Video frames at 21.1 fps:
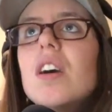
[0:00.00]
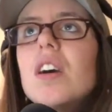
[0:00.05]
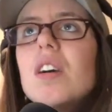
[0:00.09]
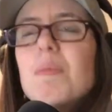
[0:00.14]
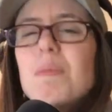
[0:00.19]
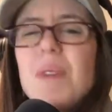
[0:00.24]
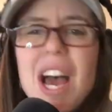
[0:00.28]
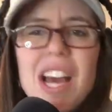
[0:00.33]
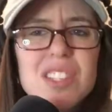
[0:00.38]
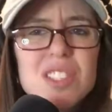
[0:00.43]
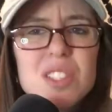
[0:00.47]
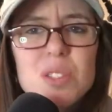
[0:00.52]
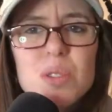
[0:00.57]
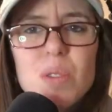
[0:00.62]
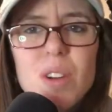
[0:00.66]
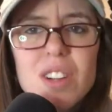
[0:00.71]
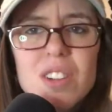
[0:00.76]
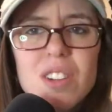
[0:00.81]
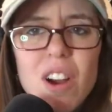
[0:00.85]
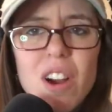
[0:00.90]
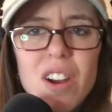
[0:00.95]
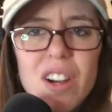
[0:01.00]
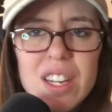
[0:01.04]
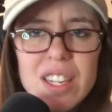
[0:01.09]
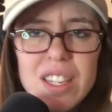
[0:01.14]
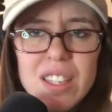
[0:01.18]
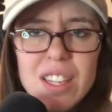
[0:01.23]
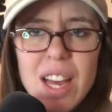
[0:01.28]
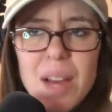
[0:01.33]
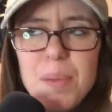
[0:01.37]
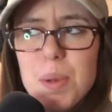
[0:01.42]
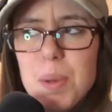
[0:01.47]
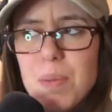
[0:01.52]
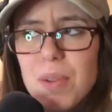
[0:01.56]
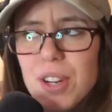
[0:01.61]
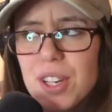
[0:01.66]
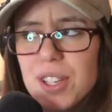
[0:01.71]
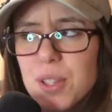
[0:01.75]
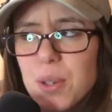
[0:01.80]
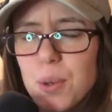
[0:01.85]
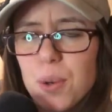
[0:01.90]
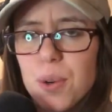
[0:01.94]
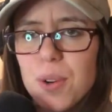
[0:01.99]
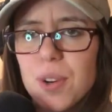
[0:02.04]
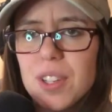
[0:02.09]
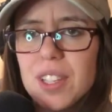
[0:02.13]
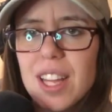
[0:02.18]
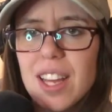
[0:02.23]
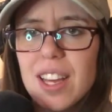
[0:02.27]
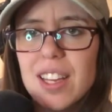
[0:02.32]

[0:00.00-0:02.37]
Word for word: Madison Square Garden. That'd be pretty cool. Like